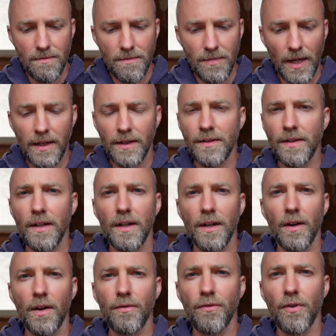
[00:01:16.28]
like I said,
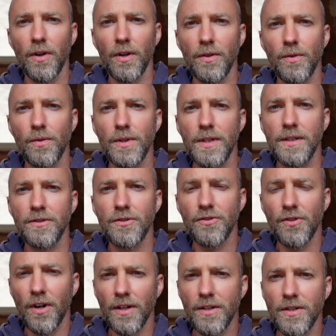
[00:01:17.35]
I followed all the
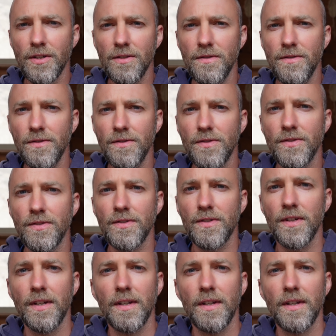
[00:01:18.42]
instructions